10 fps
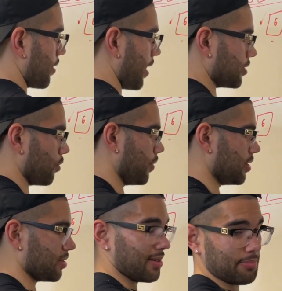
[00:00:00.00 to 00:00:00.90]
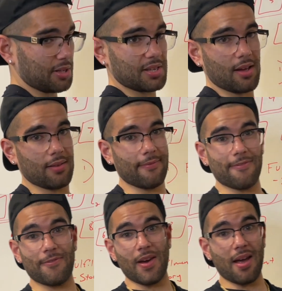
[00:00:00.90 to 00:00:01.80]
Okay, so we just simply tell
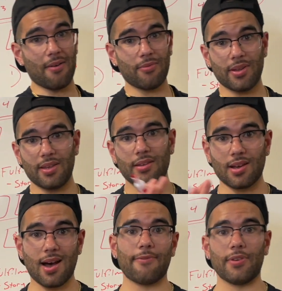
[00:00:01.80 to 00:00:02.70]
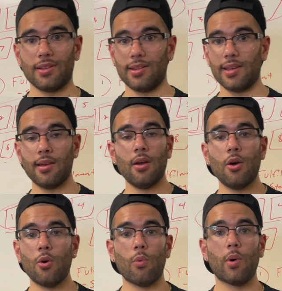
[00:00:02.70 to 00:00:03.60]
them very confidently
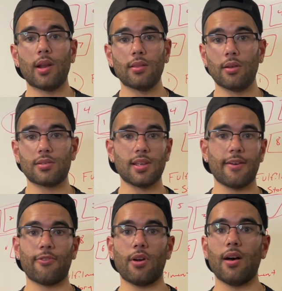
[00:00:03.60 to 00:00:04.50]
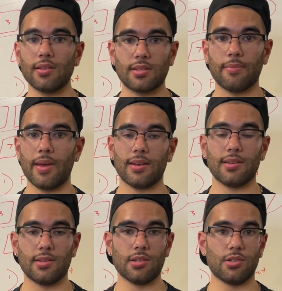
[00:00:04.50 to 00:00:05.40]
what it looks like for us to make
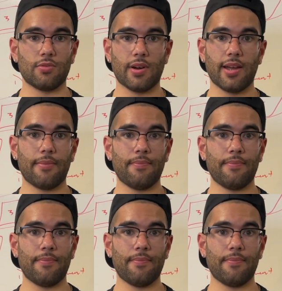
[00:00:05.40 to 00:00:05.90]
decisions, right?